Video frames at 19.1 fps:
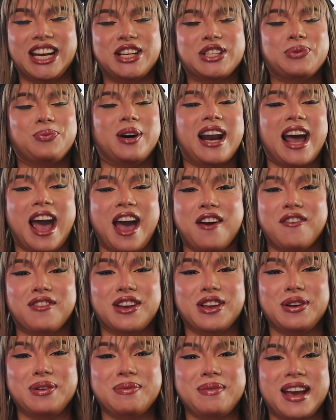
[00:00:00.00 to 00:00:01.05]
It is
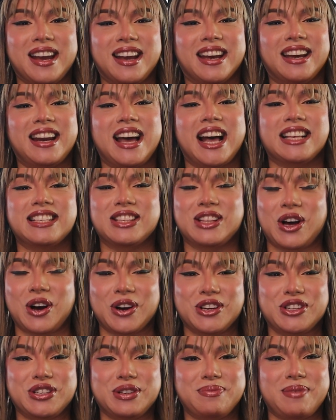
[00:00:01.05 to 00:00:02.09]
whatever you make it, as
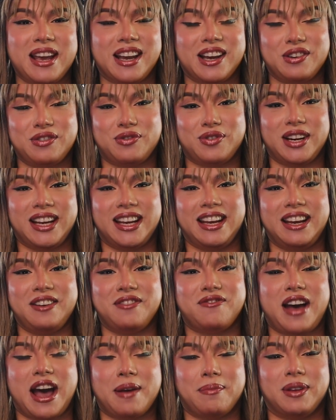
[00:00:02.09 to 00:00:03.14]
long as you make it
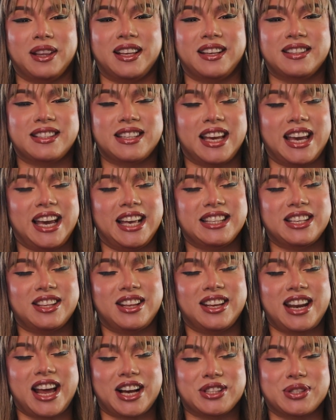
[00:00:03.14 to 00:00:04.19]
freaking fabulous.
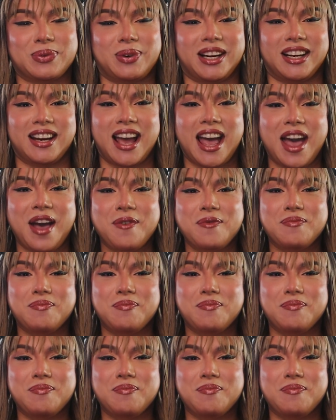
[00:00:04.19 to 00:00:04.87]
Until the next one.